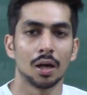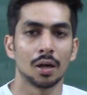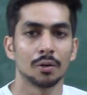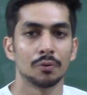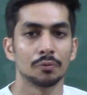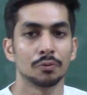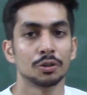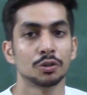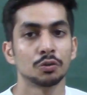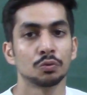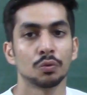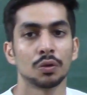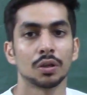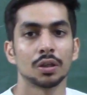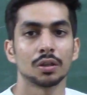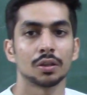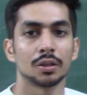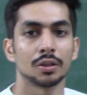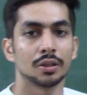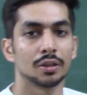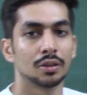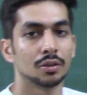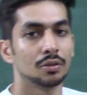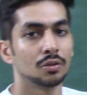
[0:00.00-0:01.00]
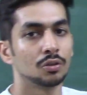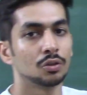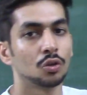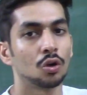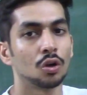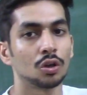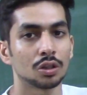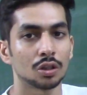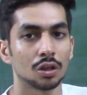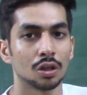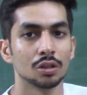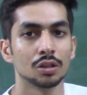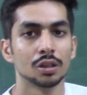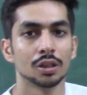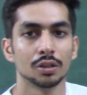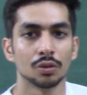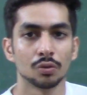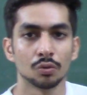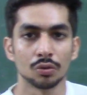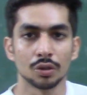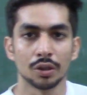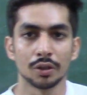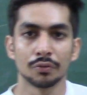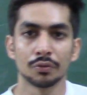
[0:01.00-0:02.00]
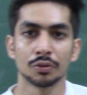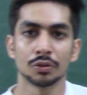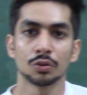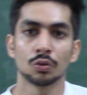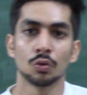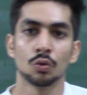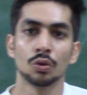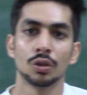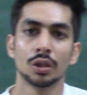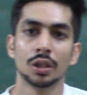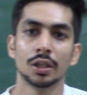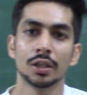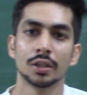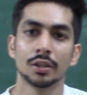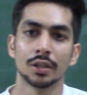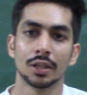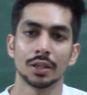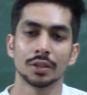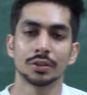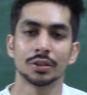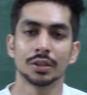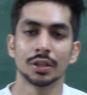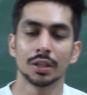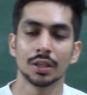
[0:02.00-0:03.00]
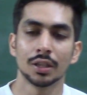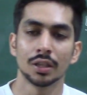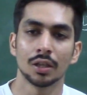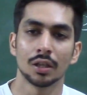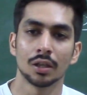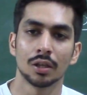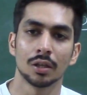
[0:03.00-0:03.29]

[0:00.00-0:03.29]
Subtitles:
which were not earlier known, it was only, let's say,